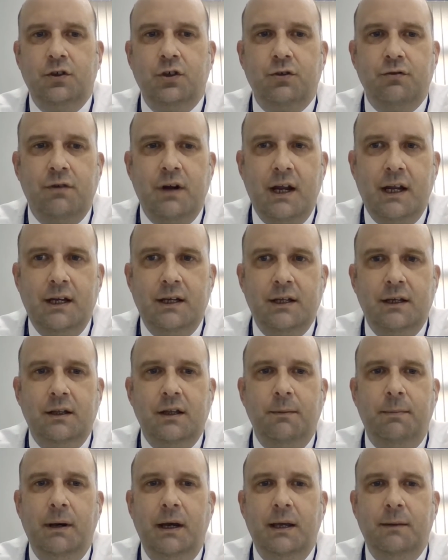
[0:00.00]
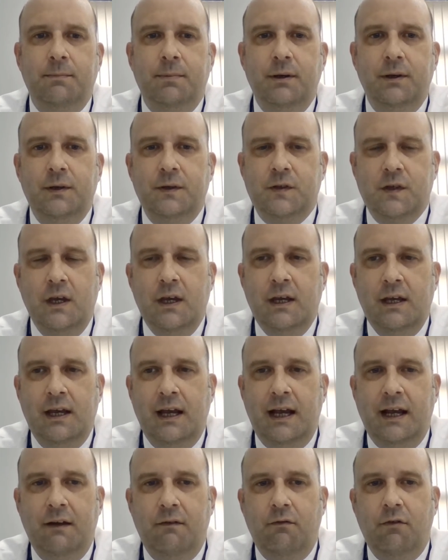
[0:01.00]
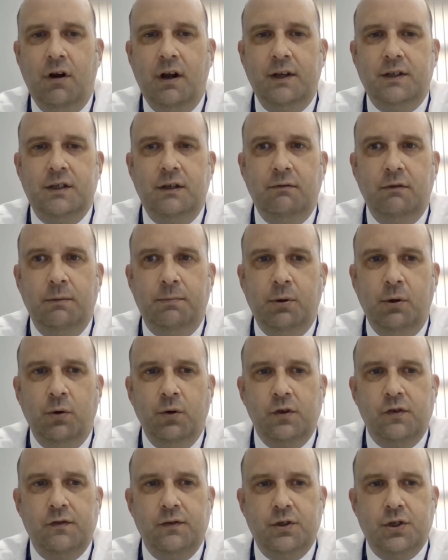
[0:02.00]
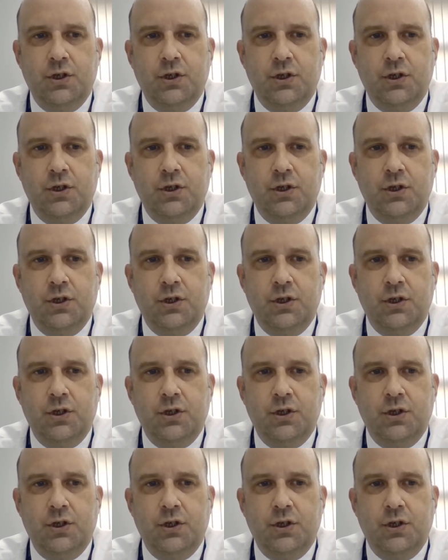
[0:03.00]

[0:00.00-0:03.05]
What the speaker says: grading the papers, and writing reports for